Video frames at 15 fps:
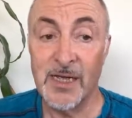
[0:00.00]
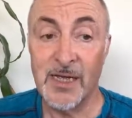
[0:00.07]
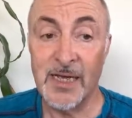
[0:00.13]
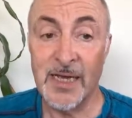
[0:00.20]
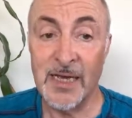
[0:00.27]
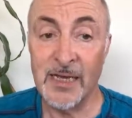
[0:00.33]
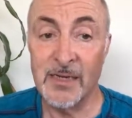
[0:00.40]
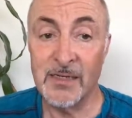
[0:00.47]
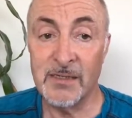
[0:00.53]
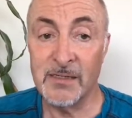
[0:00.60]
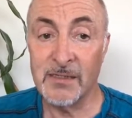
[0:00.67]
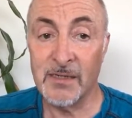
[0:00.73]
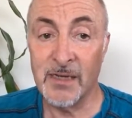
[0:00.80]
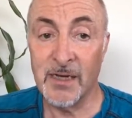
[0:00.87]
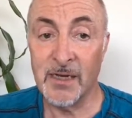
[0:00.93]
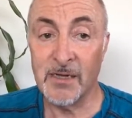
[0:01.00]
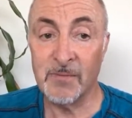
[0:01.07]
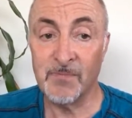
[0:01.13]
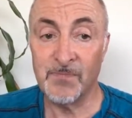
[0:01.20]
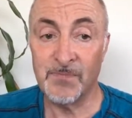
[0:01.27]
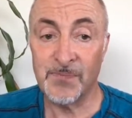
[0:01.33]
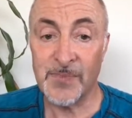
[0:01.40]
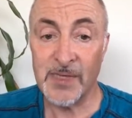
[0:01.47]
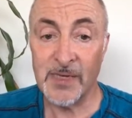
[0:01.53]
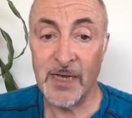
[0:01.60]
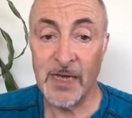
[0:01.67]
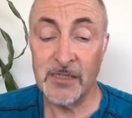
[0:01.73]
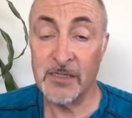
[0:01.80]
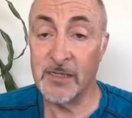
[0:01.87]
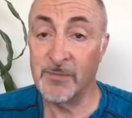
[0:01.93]
And um,
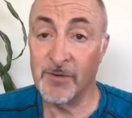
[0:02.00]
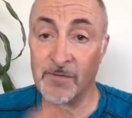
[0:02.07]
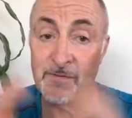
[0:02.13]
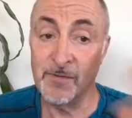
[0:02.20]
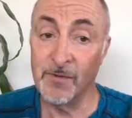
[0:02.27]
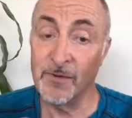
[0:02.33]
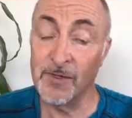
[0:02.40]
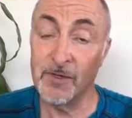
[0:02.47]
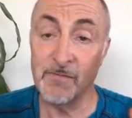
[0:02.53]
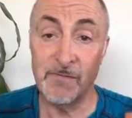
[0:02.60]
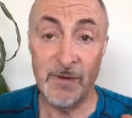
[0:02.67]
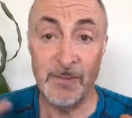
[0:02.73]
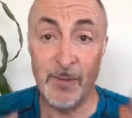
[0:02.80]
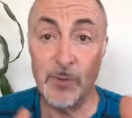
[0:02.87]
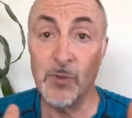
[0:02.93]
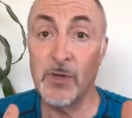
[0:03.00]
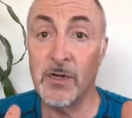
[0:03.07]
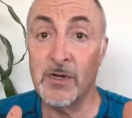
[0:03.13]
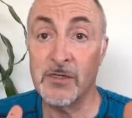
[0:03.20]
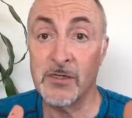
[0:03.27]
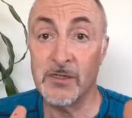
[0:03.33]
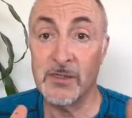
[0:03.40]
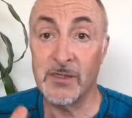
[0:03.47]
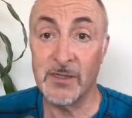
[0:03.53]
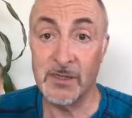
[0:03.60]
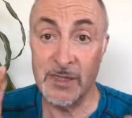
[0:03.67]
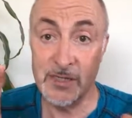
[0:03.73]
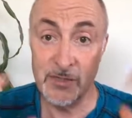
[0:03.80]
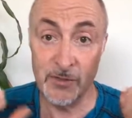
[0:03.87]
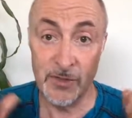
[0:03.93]
as I said before, you can find my broadcasts.
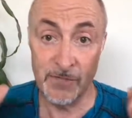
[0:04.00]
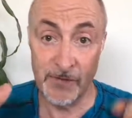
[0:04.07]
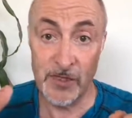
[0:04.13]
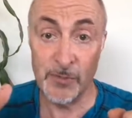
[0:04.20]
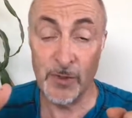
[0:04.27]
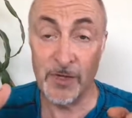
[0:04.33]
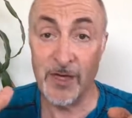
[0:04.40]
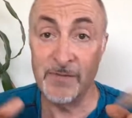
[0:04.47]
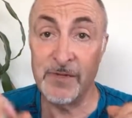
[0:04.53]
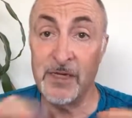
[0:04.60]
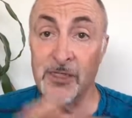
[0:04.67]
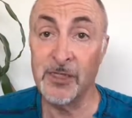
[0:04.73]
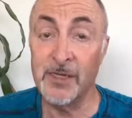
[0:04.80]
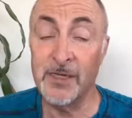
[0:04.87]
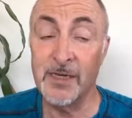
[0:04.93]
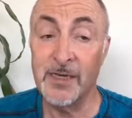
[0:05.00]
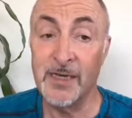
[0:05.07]
These are on Facebook Live initially.